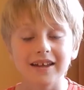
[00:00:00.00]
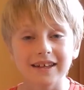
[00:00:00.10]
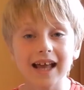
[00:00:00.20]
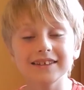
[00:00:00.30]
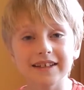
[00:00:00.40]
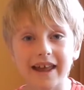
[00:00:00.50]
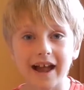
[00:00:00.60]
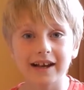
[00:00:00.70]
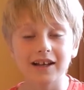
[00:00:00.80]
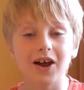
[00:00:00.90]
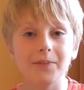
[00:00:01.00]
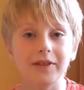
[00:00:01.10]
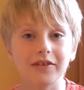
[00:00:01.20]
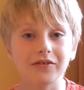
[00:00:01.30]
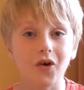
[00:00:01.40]
Yesterday I climbed
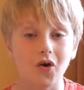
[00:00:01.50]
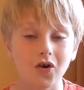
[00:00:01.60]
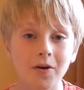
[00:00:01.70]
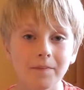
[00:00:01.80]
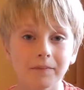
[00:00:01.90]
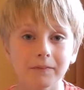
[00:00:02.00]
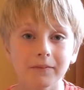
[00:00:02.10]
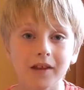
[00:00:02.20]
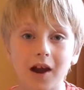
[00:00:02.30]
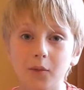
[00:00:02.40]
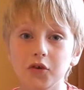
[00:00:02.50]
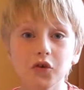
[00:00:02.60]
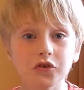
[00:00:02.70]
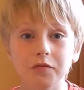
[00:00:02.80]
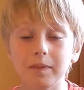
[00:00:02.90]
this rock. I would
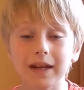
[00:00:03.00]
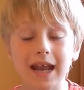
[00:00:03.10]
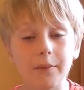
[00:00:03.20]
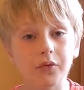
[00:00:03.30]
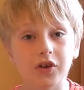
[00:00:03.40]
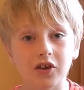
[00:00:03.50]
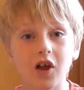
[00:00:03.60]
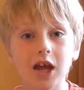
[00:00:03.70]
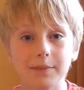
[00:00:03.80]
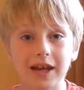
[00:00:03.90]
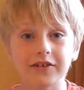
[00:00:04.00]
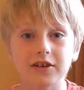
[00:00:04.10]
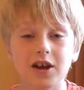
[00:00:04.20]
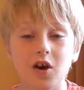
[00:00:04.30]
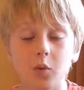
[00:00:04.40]
not have been able to climb it
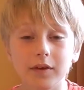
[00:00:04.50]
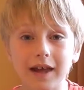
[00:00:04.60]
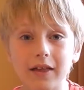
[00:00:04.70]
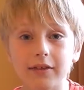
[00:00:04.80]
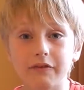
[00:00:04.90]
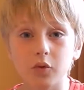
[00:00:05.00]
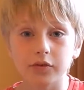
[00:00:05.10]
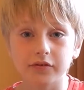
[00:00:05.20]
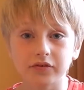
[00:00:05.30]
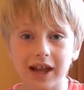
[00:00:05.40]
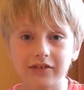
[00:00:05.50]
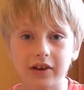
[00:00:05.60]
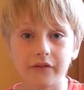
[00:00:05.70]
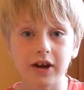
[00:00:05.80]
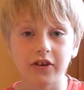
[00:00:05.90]
without the force of
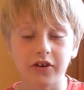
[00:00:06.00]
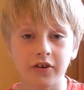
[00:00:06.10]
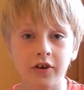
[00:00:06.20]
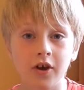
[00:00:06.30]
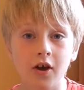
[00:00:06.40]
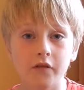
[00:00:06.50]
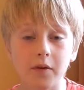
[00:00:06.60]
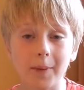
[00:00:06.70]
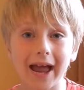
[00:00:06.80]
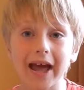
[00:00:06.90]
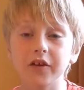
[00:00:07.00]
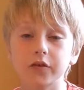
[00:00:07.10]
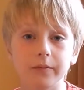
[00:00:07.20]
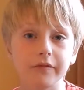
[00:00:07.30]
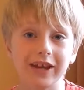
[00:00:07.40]
static friction, for my
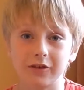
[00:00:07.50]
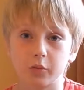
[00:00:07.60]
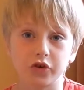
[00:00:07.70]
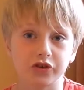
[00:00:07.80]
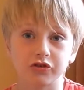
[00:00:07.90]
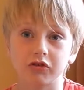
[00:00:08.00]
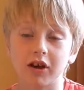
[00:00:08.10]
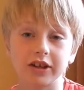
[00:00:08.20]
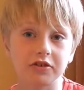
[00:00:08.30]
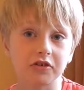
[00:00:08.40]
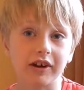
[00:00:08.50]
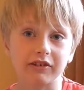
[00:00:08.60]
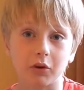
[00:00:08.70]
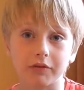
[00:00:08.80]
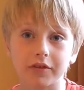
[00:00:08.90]
hands and feet would just slide
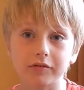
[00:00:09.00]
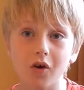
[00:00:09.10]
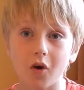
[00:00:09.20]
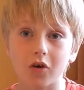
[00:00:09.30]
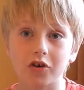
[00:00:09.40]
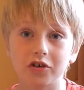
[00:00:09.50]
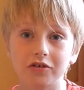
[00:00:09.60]
straight off the rock.